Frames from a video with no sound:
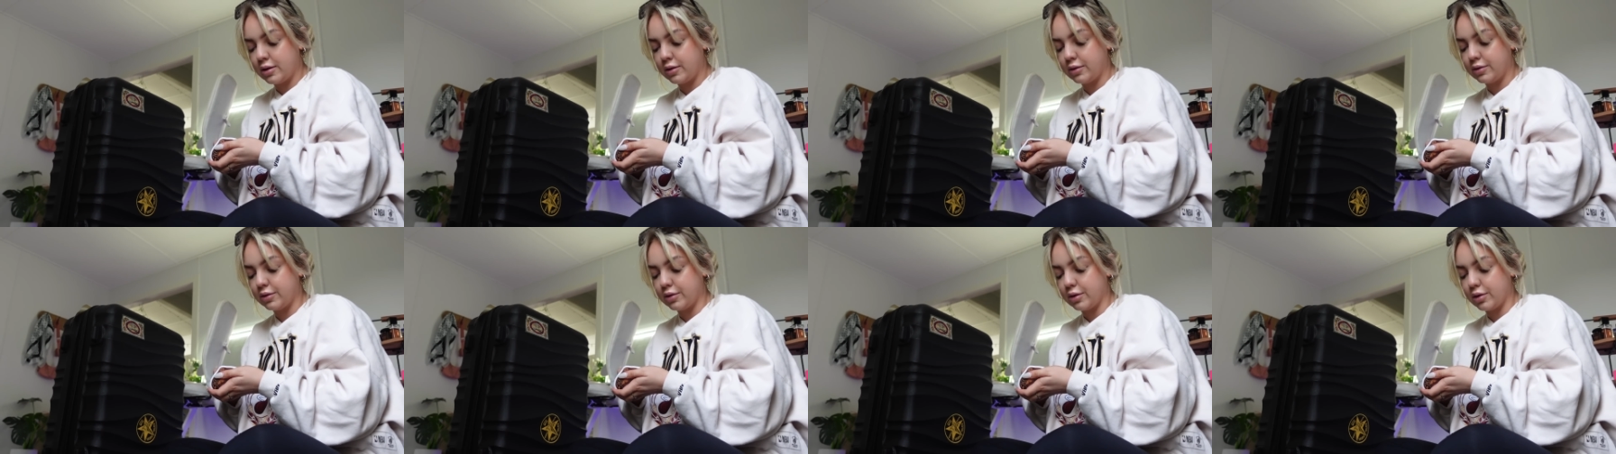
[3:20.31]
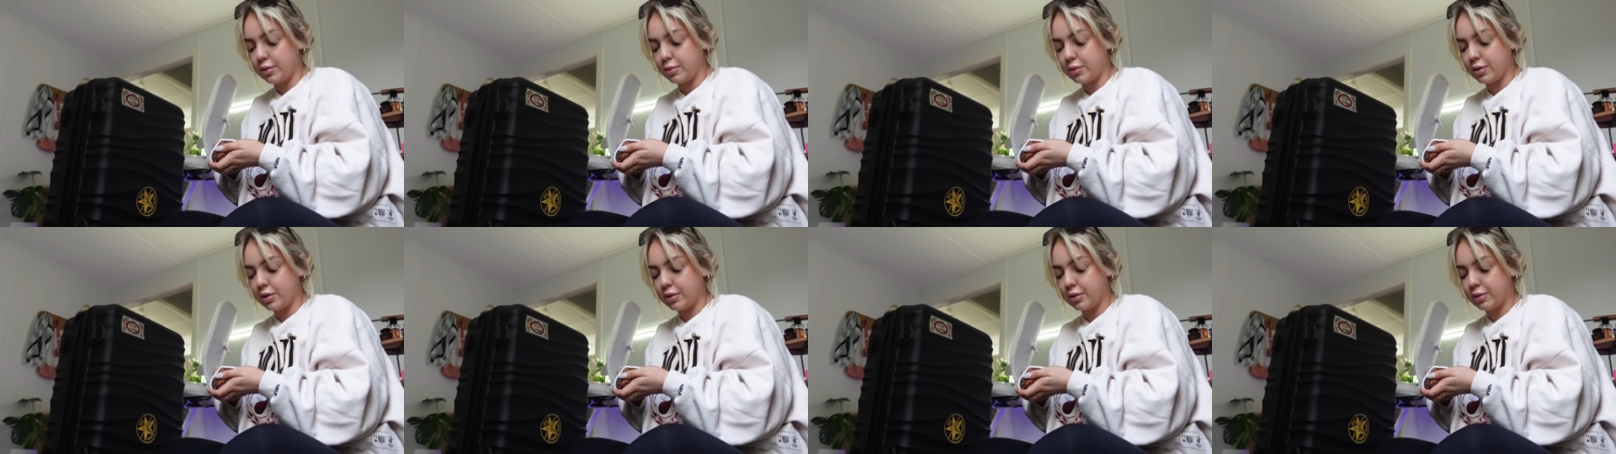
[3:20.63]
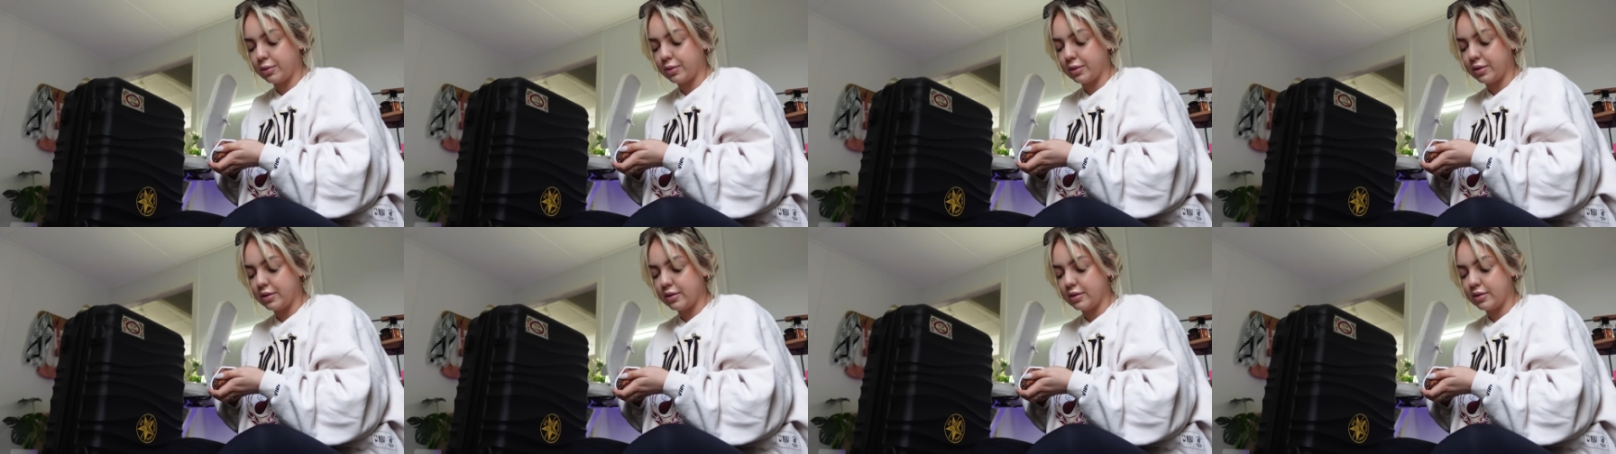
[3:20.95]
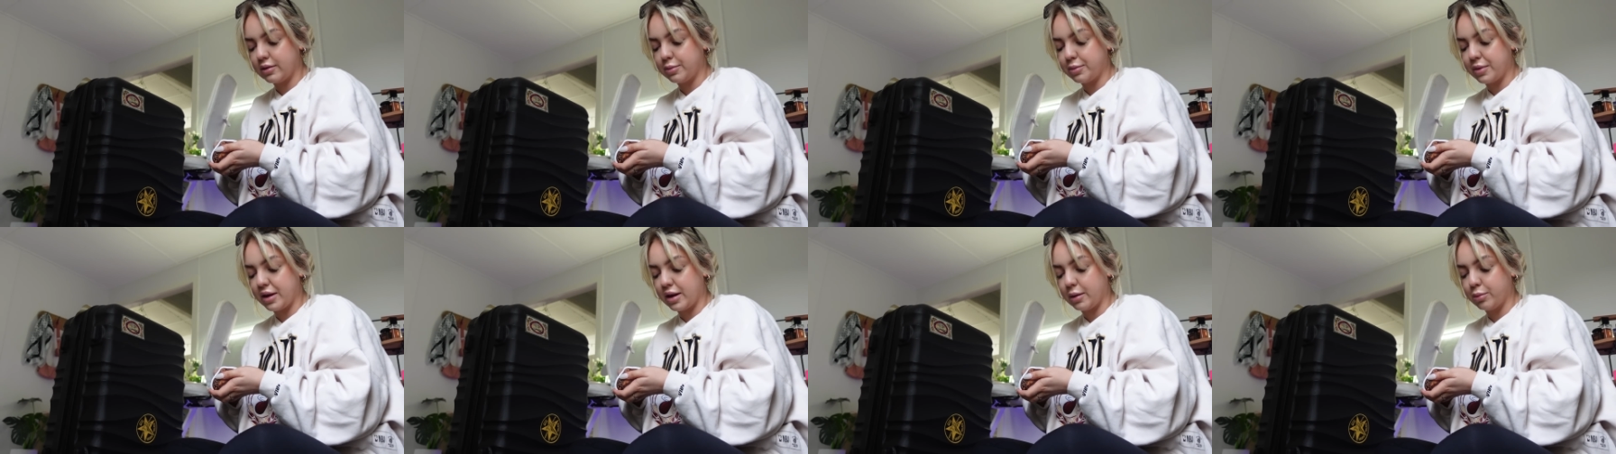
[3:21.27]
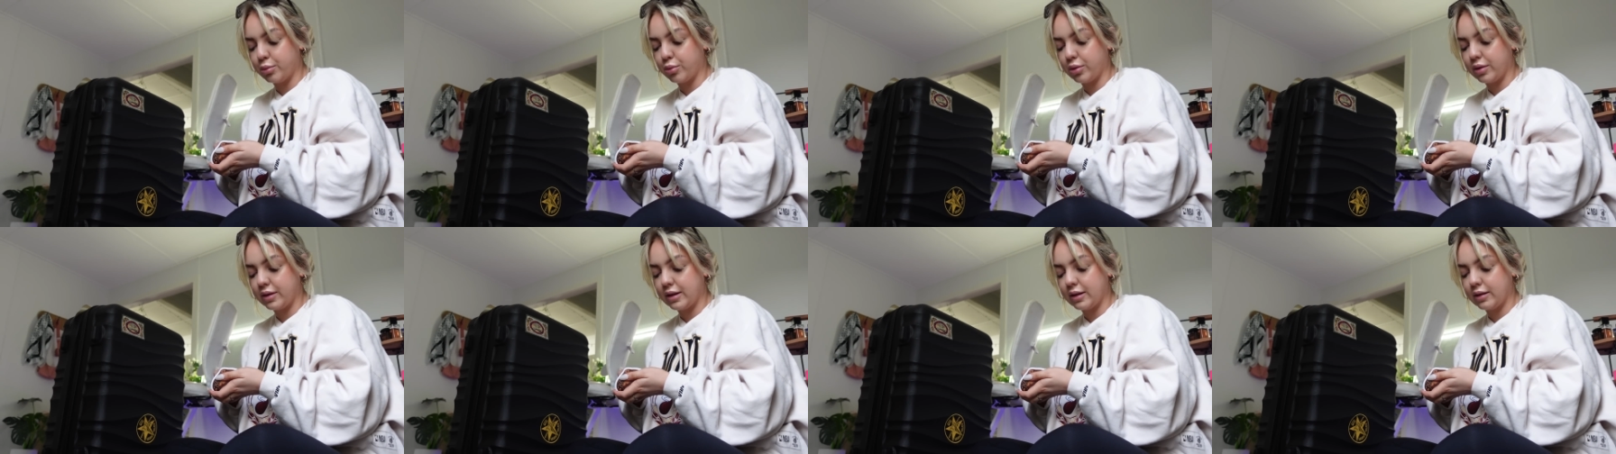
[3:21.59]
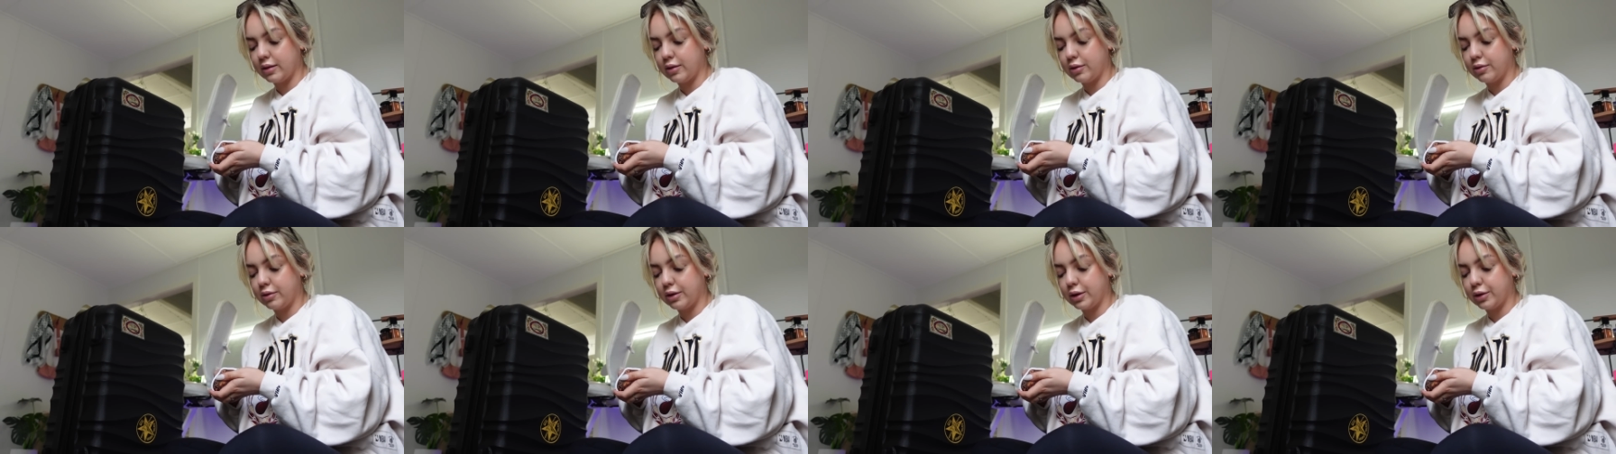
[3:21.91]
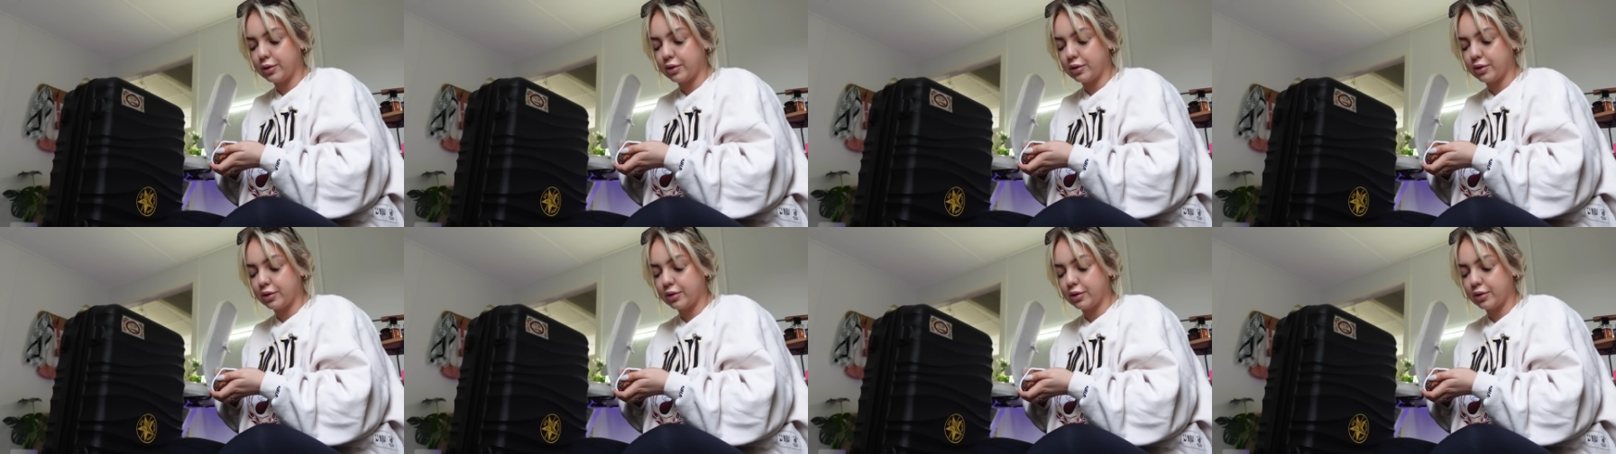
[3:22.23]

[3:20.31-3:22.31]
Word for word: So we're going with this bad boy that literally